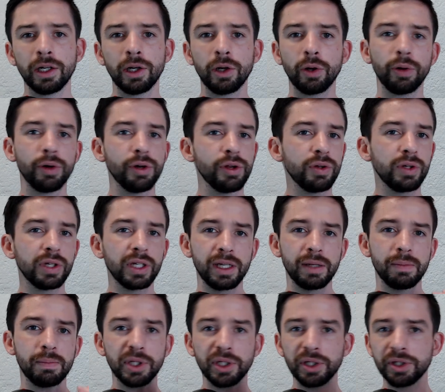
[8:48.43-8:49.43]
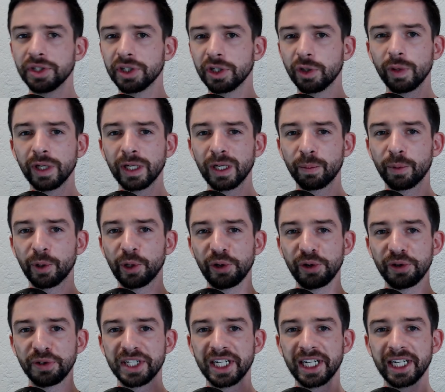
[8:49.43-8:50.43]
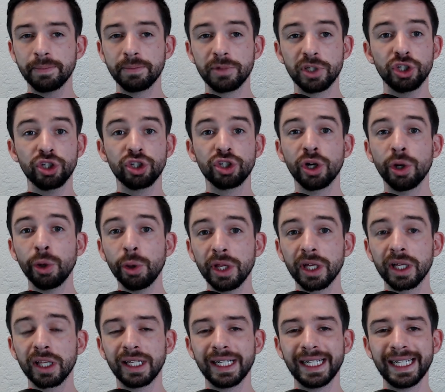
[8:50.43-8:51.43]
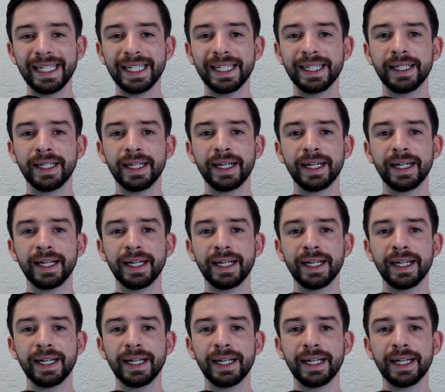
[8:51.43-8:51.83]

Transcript: or you can build a quick prototype to show the client,